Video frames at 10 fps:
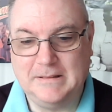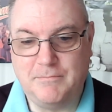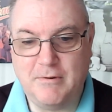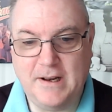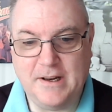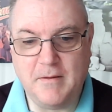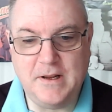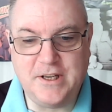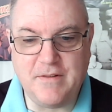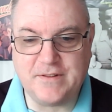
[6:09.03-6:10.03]
Brilliant. I mean,
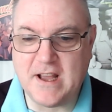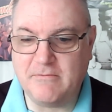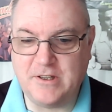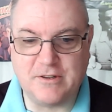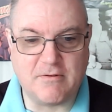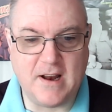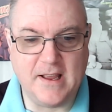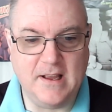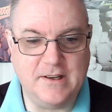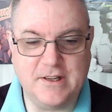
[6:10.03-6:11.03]
Jeff Downes is great.
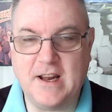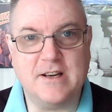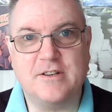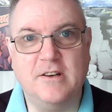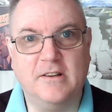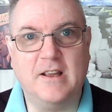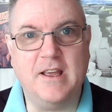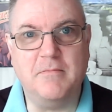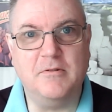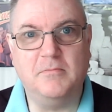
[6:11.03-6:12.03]
He's an excellent
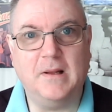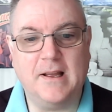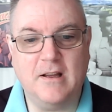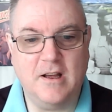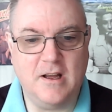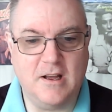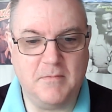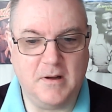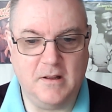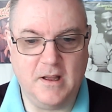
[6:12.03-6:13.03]
keyboard player,
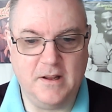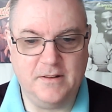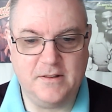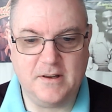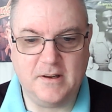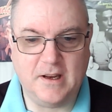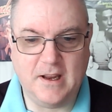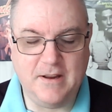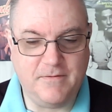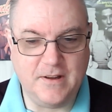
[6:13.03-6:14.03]
and
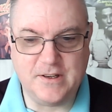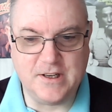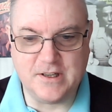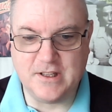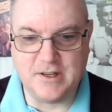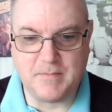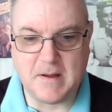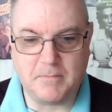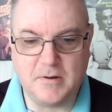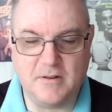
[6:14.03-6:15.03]
he fits into this
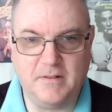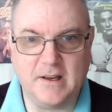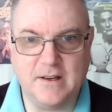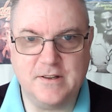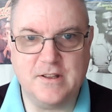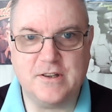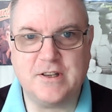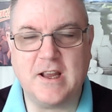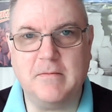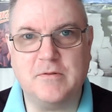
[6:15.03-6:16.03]
band perfectly. He's in the
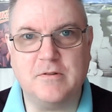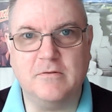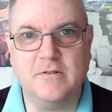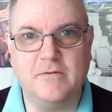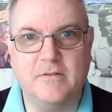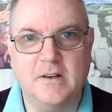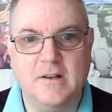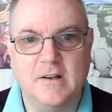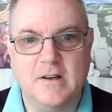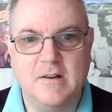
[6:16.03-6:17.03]
same sort of
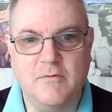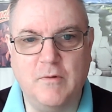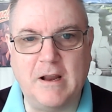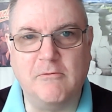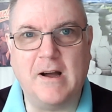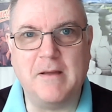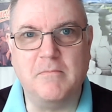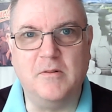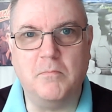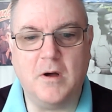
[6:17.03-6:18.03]
Rick
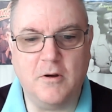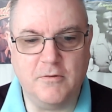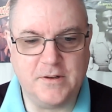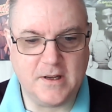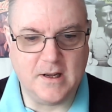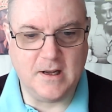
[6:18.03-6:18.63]
Wakeman mode. It's